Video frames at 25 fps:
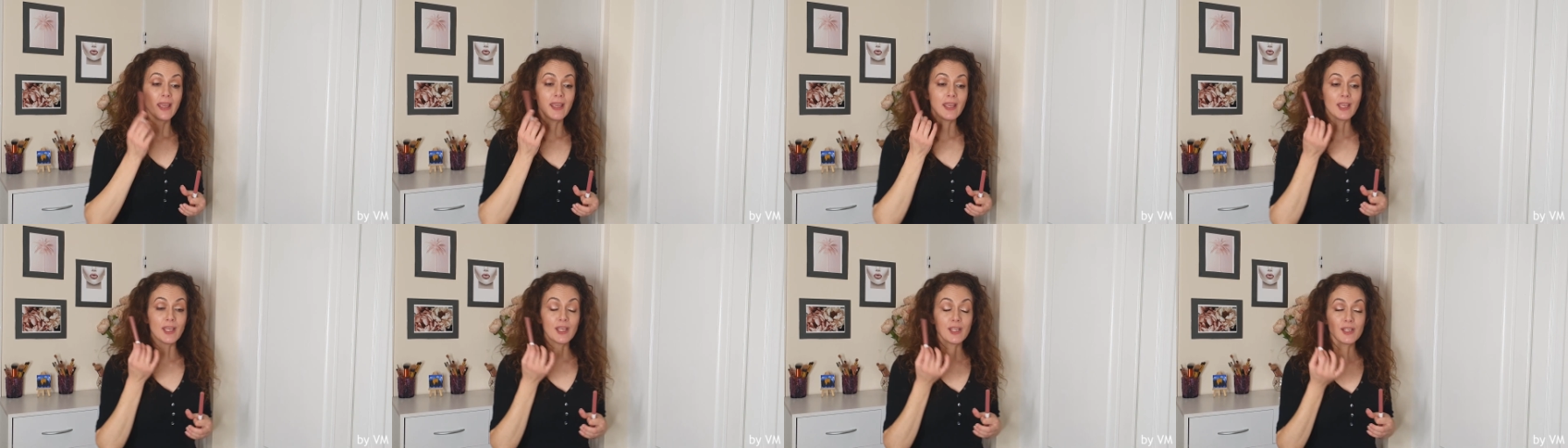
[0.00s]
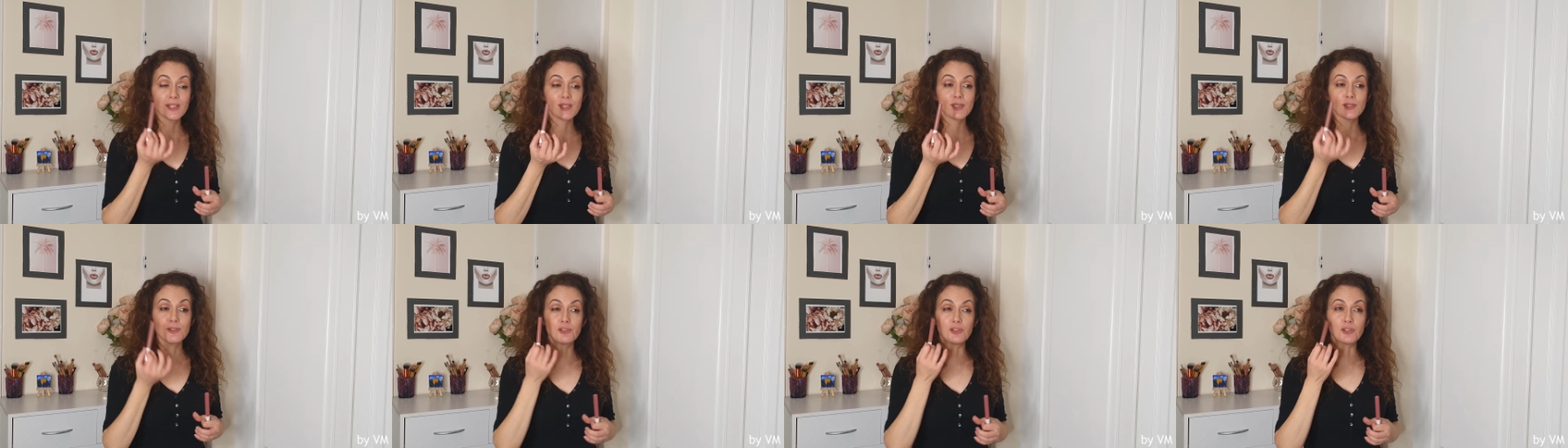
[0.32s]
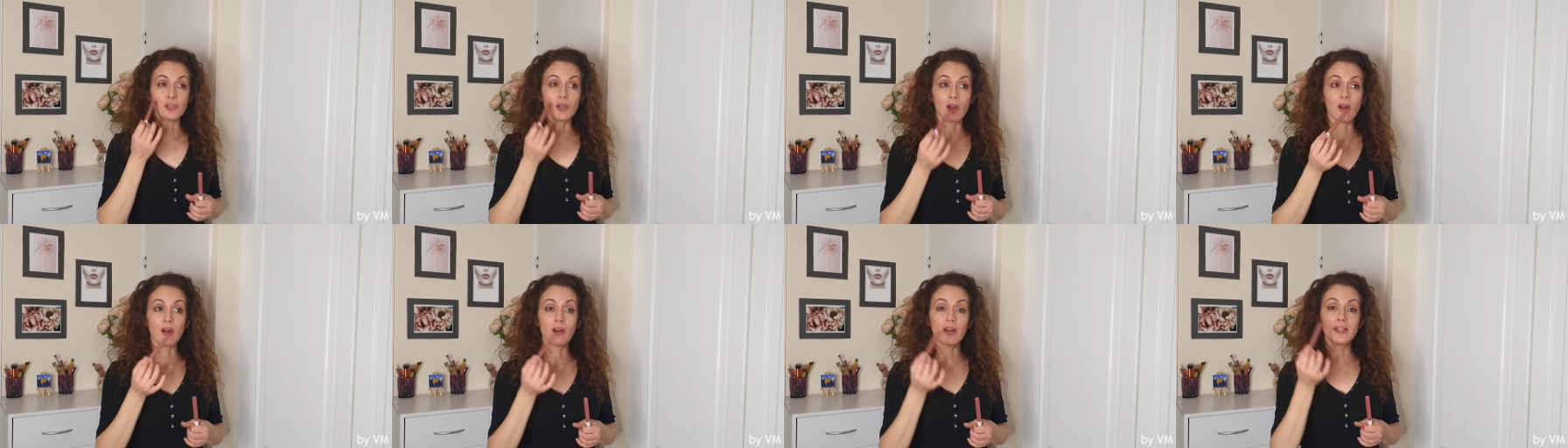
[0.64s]
It
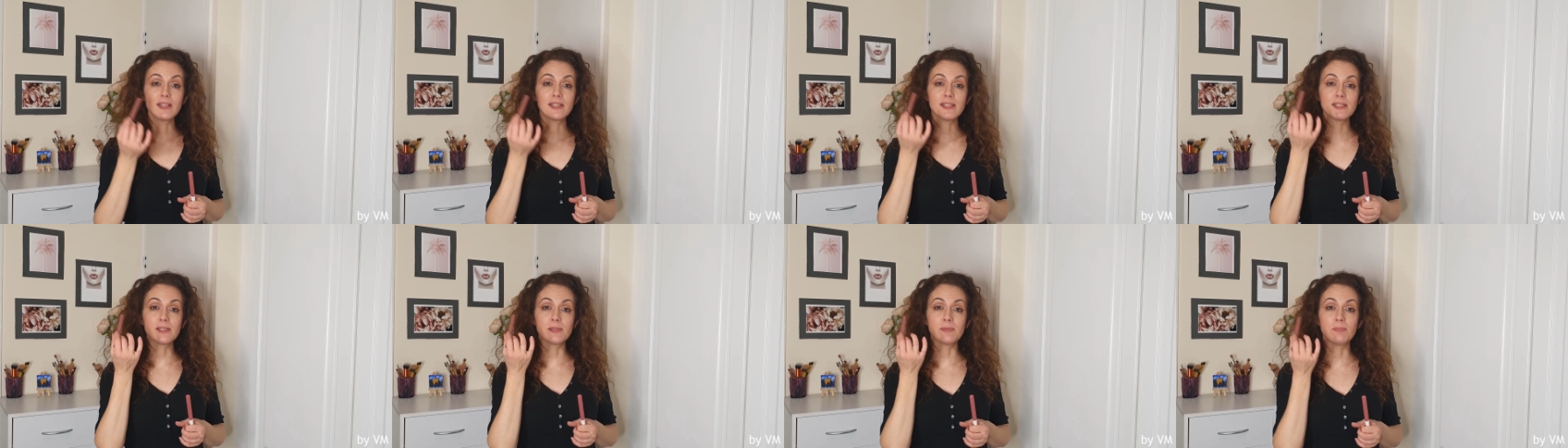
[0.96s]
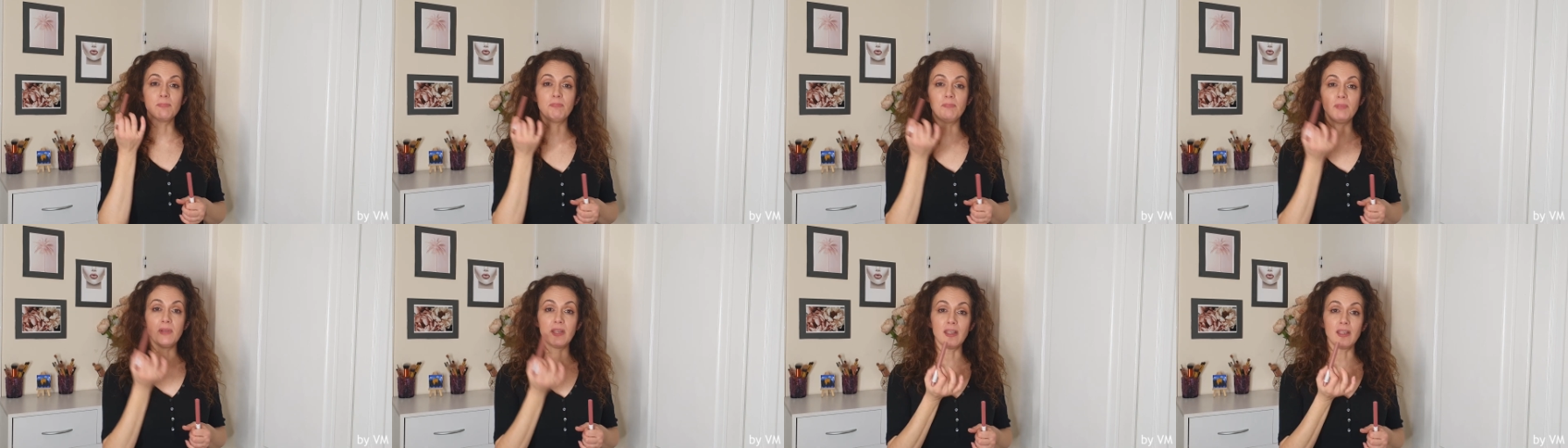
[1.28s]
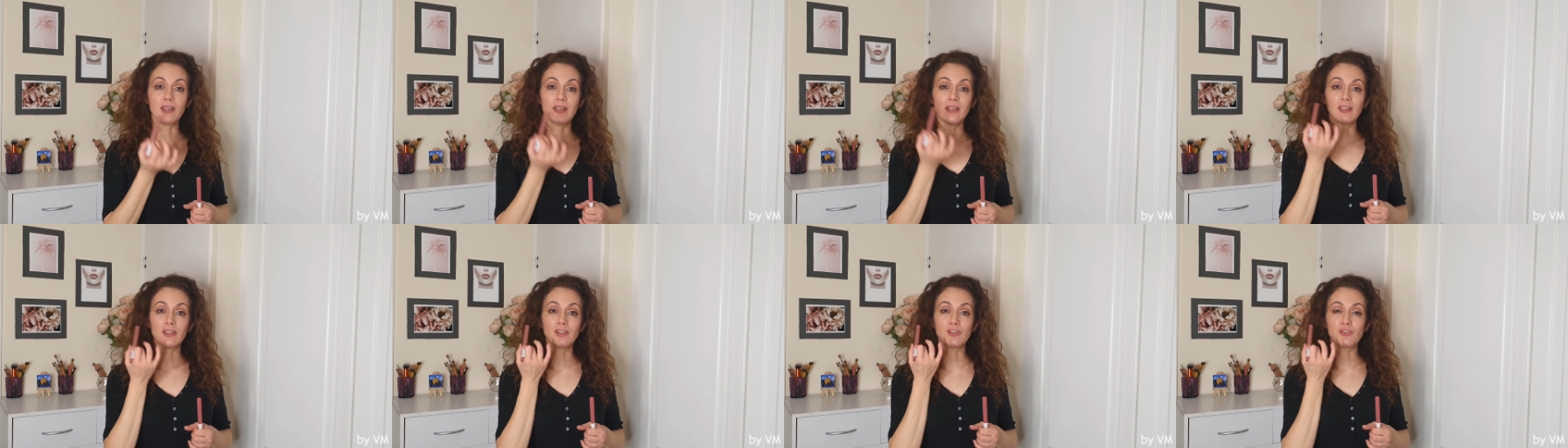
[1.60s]
starts
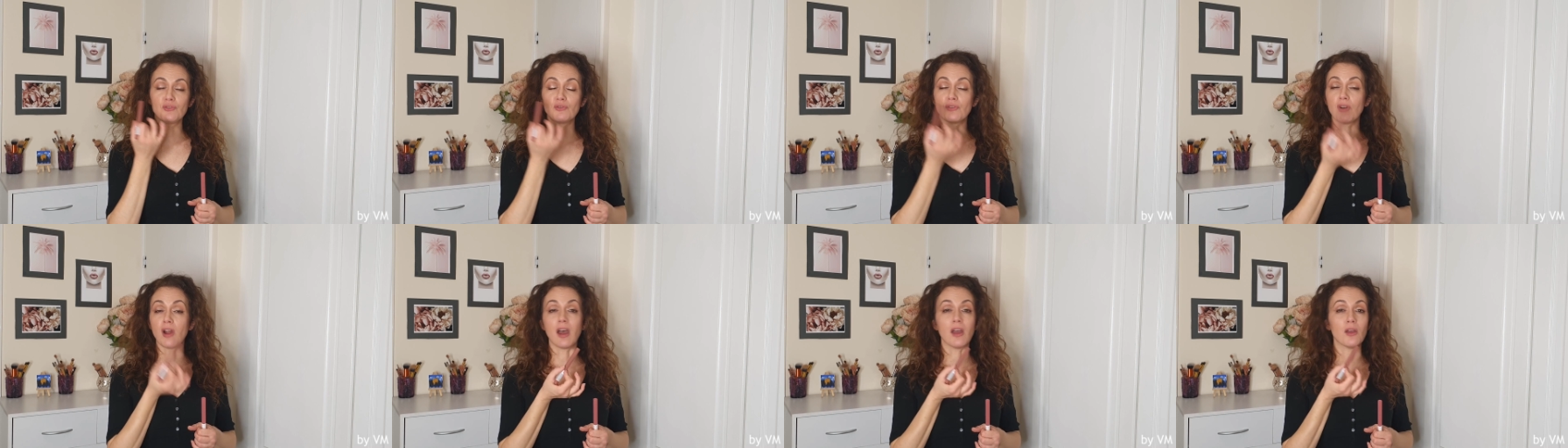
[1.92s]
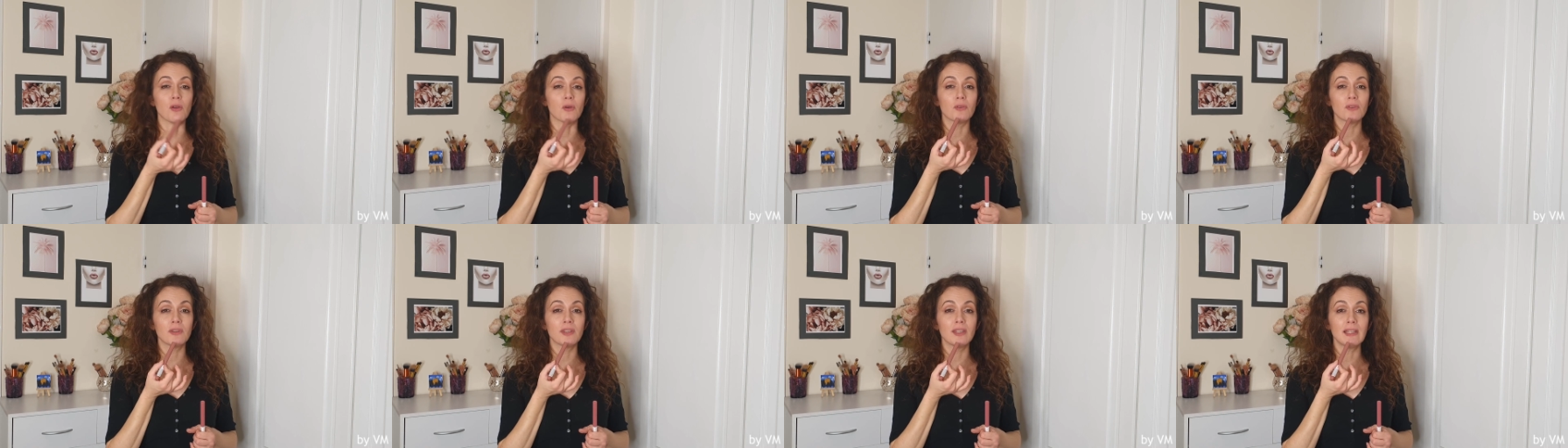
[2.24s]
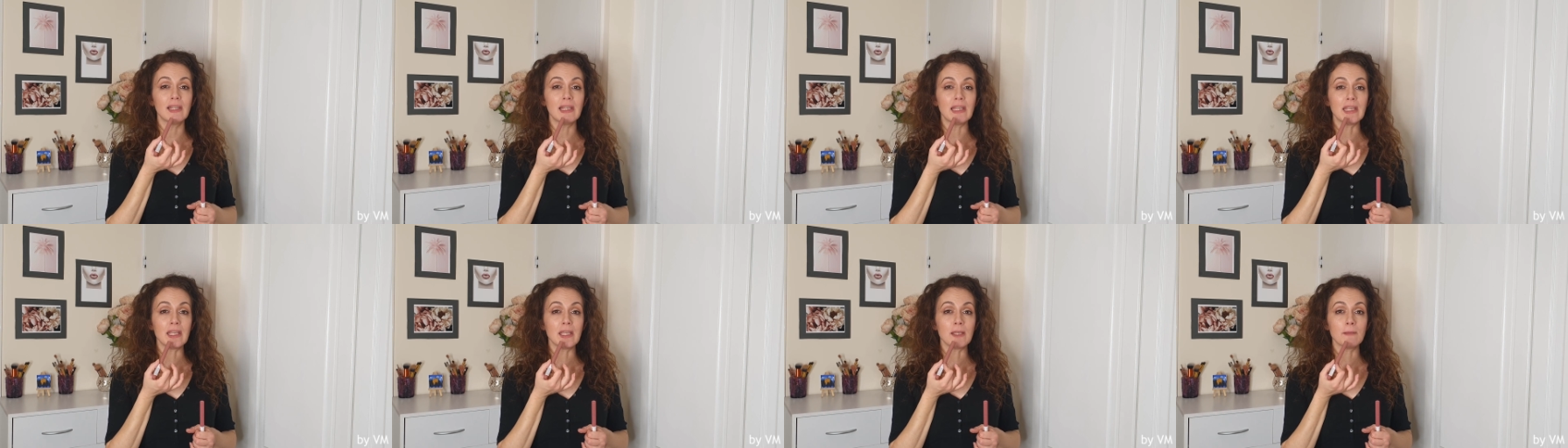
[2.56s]
being dry on the
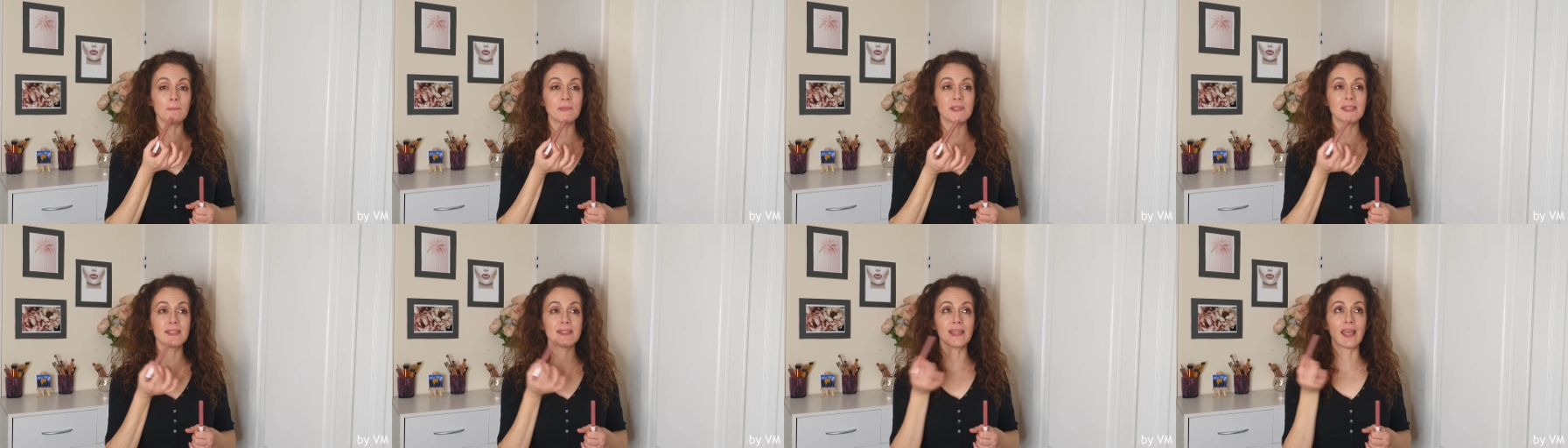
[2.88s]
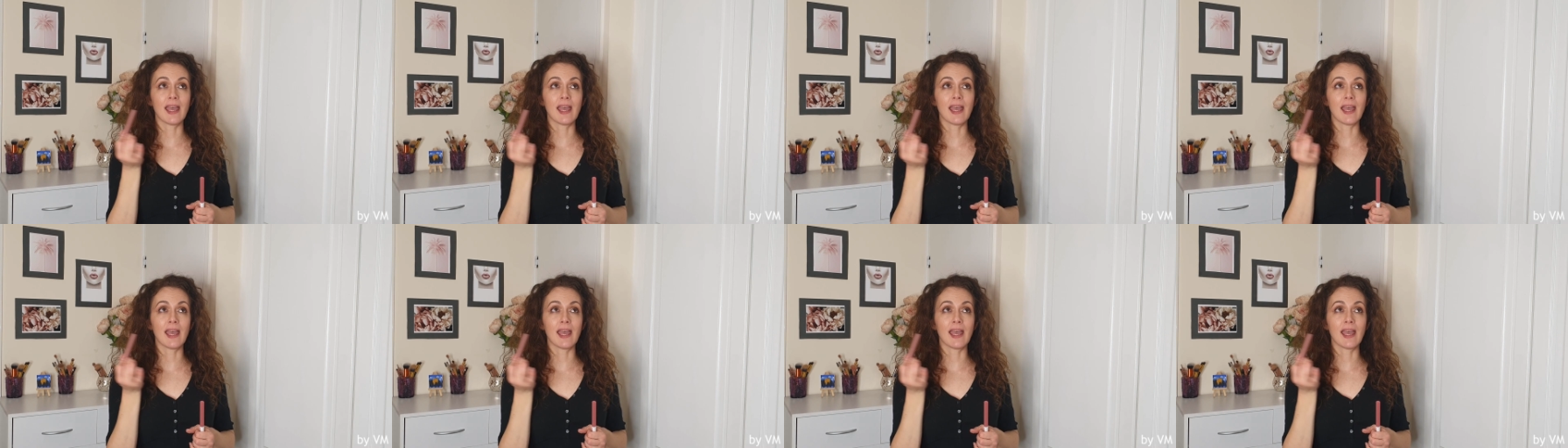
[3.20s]
lips,